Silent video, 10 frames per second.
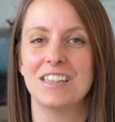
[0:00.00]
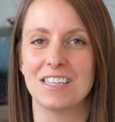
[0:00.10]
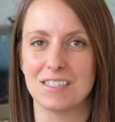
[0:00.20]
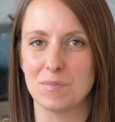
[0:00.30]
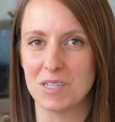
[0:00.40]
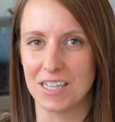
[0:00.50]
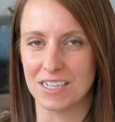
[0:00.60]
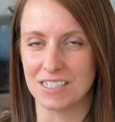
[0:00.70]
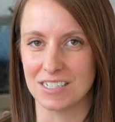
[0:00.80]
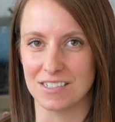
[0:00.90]
these meal
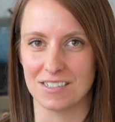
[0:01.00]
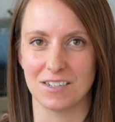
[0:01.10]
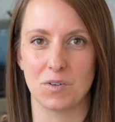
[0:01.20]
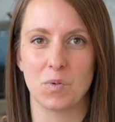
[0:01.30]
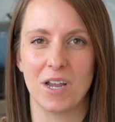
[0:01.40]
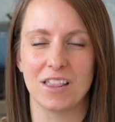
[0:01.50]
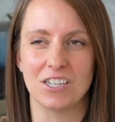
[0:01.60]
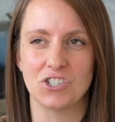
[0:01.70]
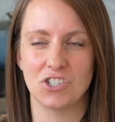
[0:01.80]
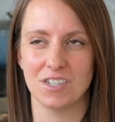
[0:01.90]
ideas in a way
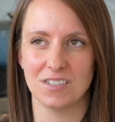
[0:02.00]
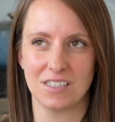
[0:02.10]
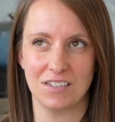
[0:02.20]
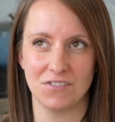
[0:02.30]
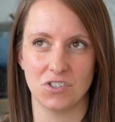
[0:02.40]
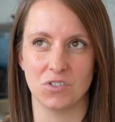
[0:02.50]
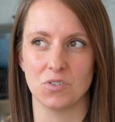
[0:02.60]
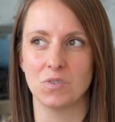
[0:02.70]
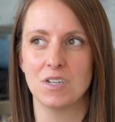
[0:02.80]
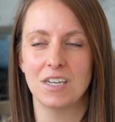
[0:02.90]
that just gives
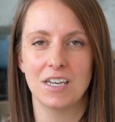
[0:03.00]
you